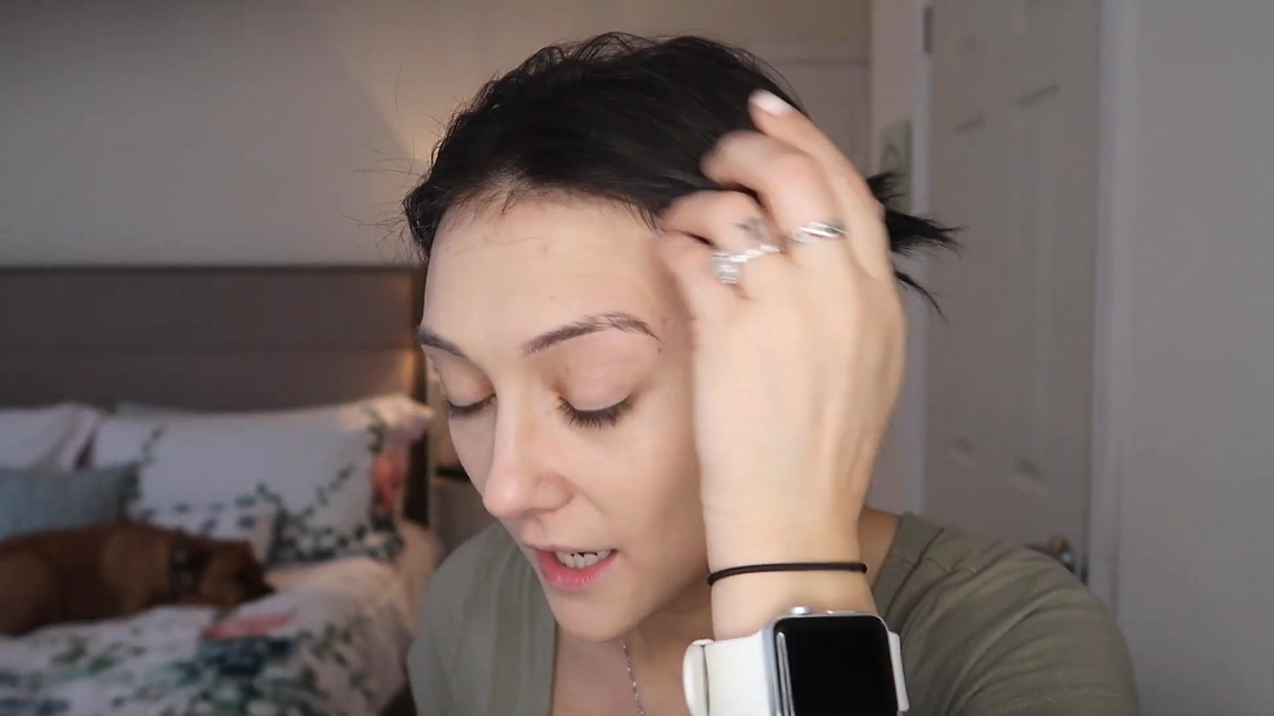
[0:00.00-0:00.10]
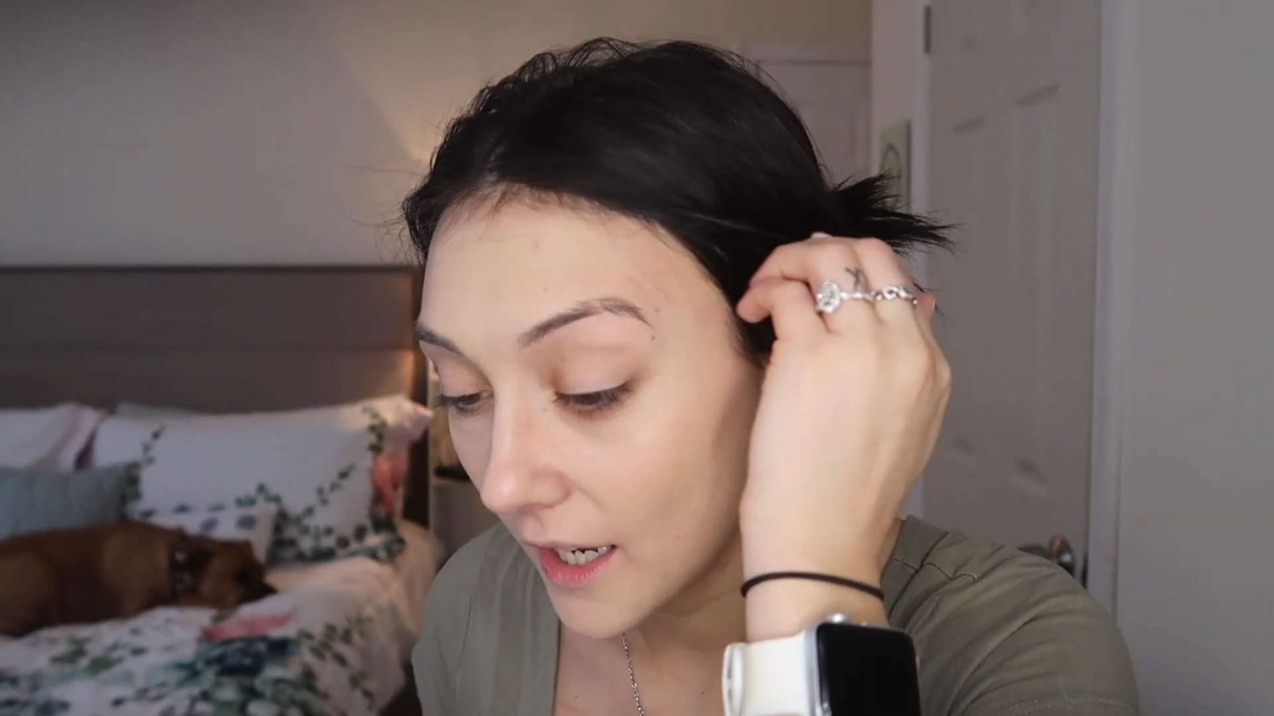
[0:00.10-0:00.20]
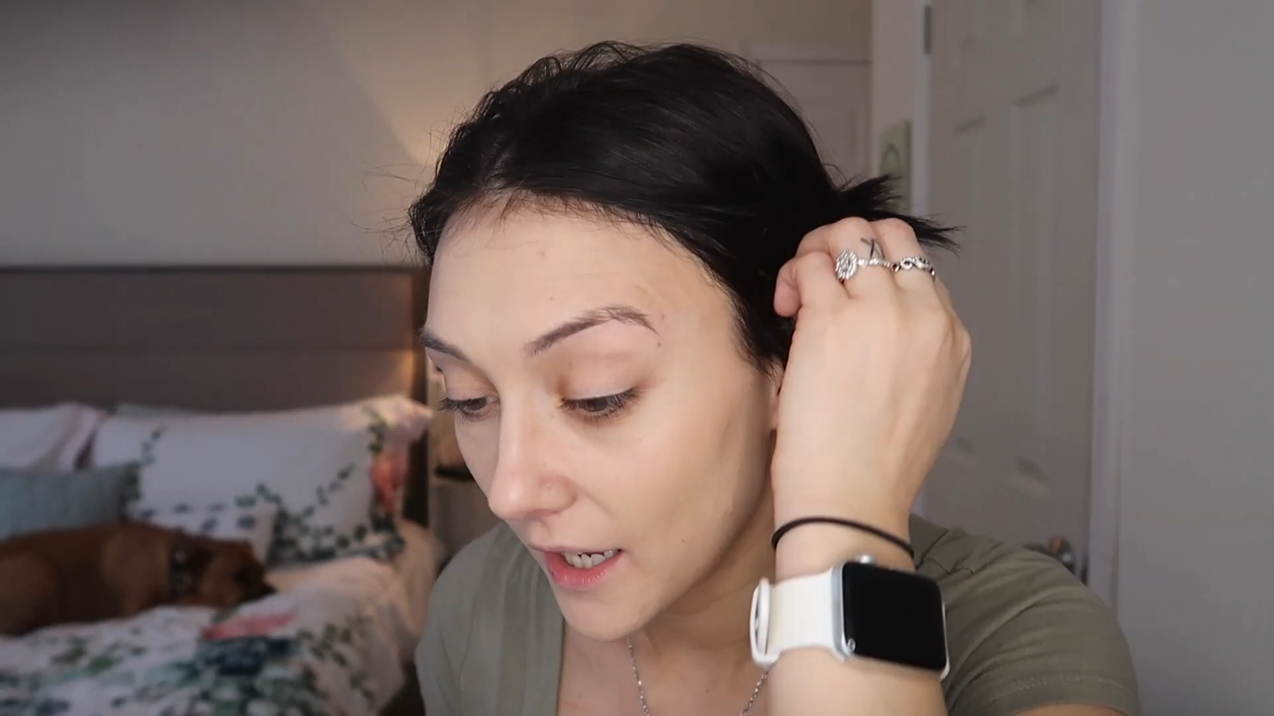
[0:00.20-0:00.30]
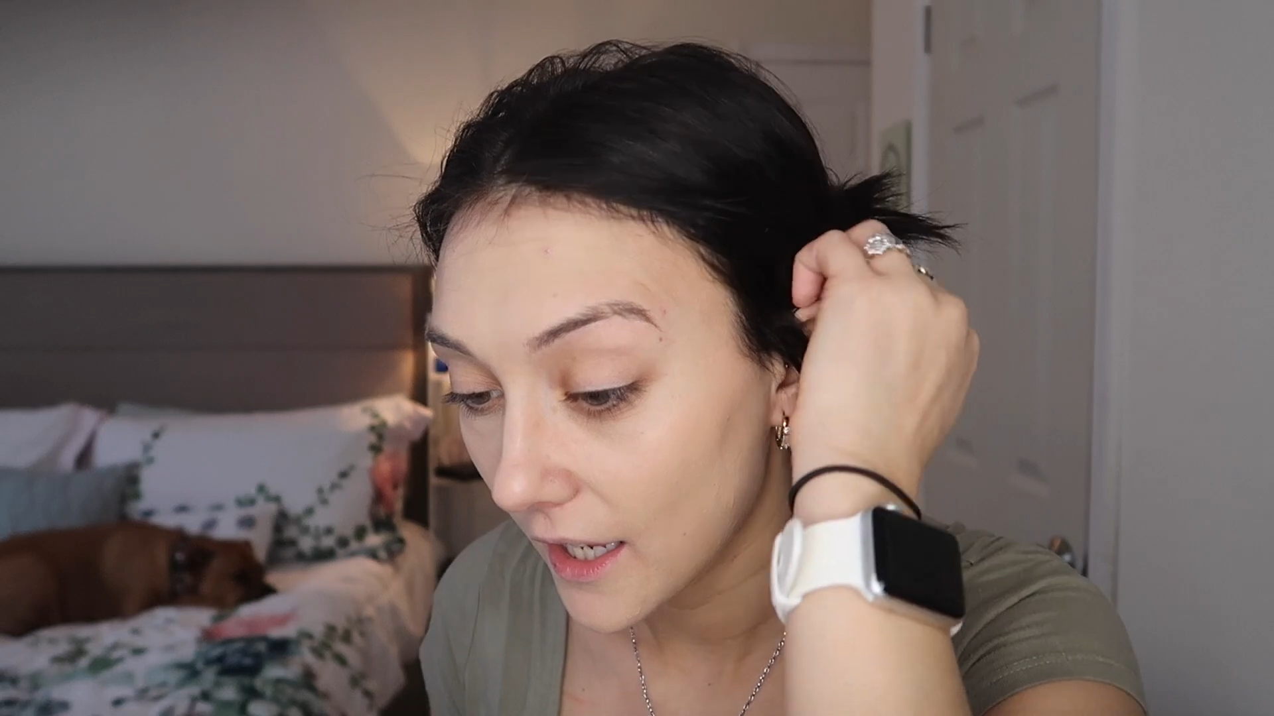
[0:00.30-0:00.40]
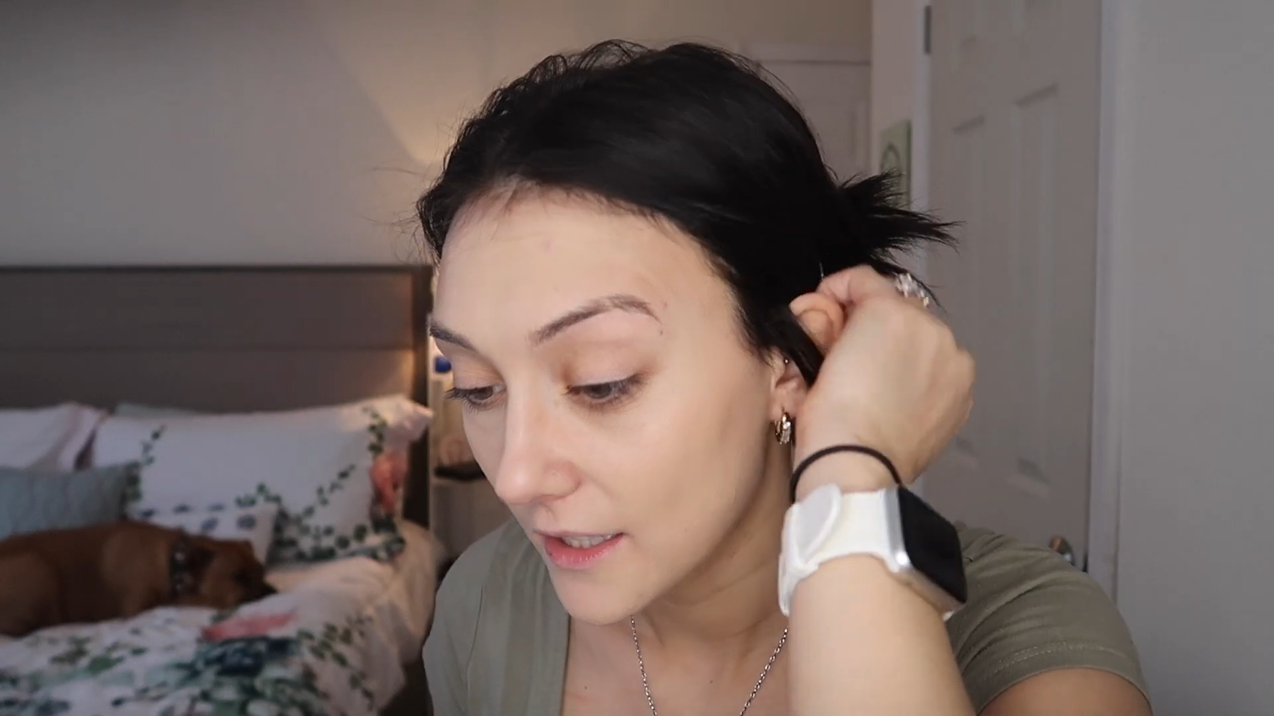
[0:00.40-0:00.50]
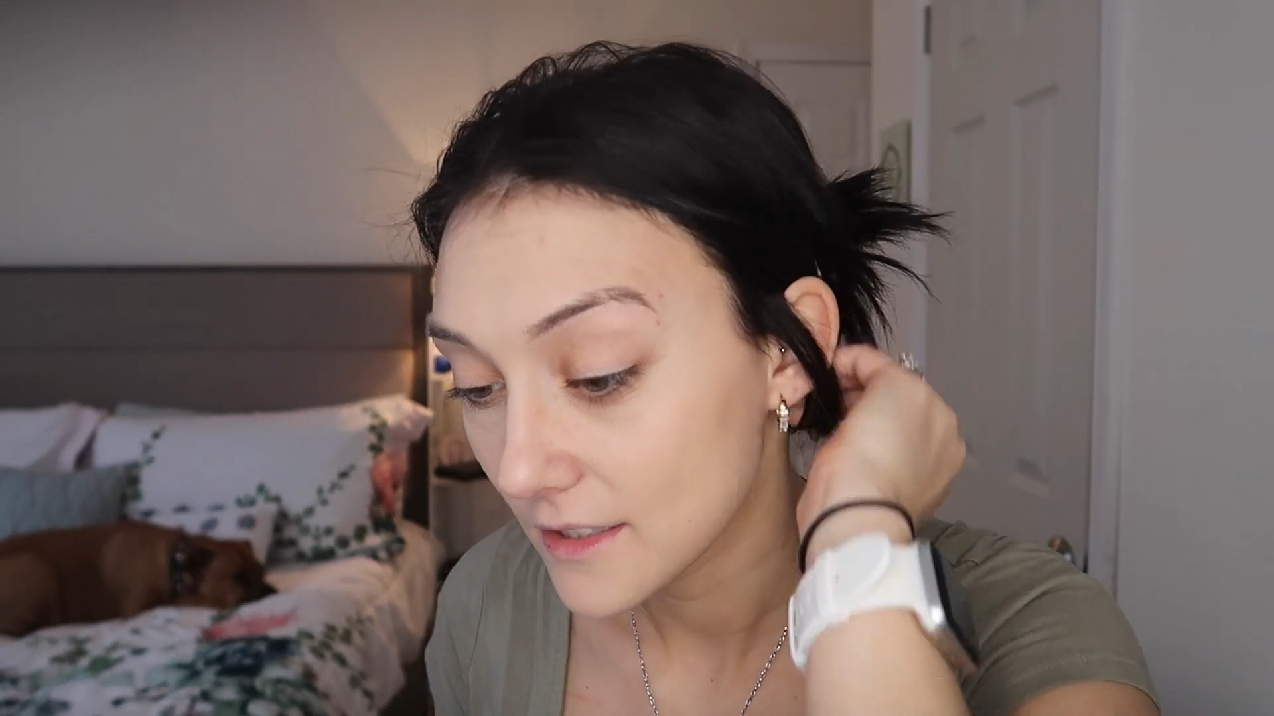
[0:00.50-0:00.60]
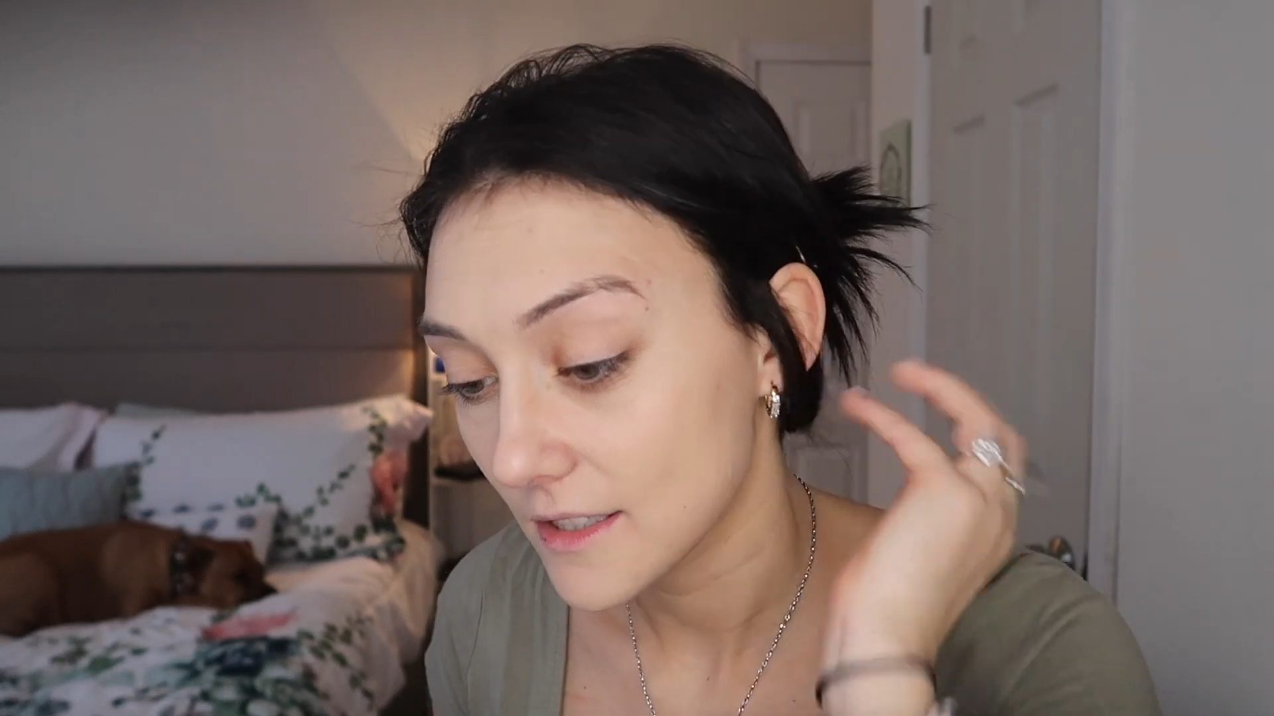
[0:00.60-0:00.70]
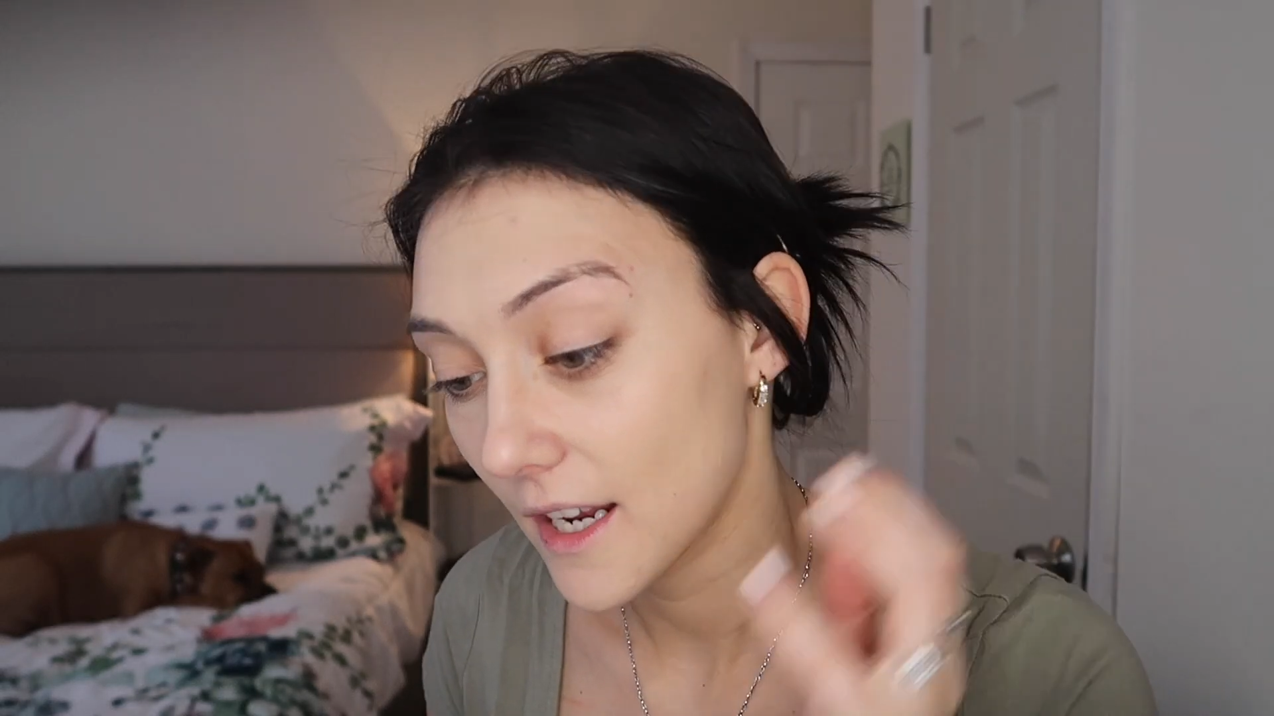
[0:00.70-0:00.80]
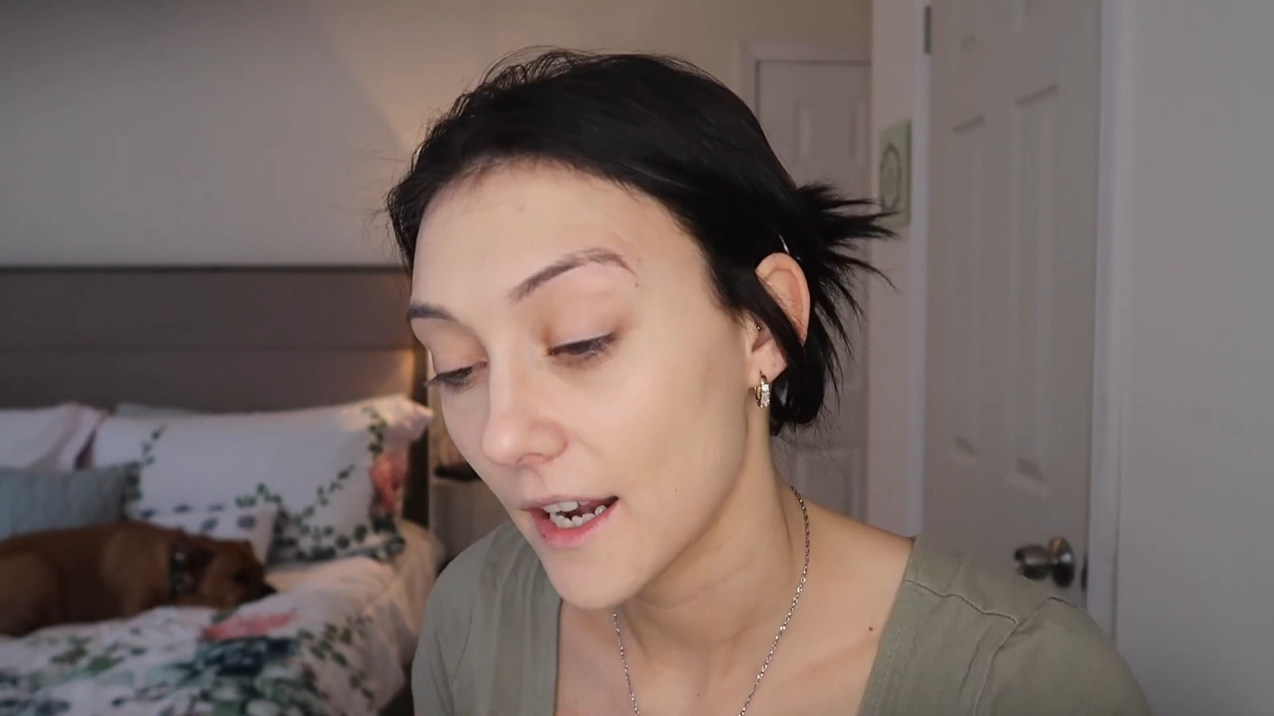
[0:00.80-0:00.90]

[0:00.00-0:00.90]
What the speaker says: and